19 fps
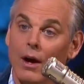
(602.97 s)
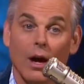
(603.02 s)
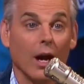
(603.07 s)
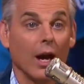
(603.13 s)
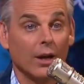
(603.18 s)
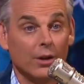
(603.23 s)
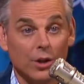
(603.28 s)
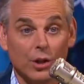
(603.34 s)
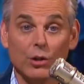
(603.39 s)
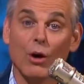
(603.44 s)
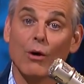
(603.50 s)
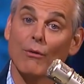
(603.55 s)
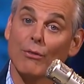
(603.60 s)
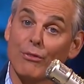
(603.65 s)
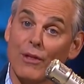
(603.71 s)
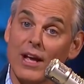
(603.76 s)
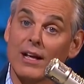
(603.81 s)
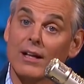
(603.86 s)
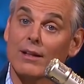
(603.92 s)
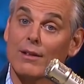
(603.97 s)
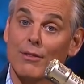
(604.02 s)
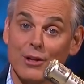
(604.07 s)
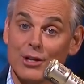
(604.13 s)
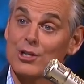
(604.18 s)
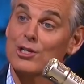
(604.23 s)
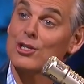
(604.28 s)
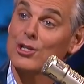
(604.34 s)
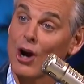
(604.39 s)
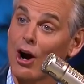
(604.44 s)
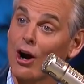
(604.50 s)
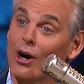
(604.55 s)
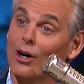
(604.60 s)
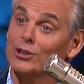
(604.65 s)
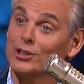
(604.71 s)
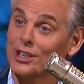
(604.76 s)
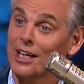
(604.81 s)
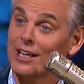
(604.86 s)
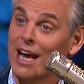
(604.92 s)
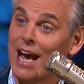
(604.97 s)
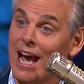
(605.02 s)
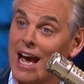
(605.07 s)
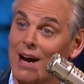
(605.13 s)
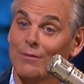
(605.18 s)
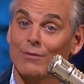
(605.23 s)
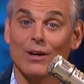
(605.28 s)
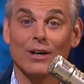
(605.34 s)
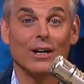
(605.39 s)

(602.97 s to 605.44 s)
and you don't think the Star's going to have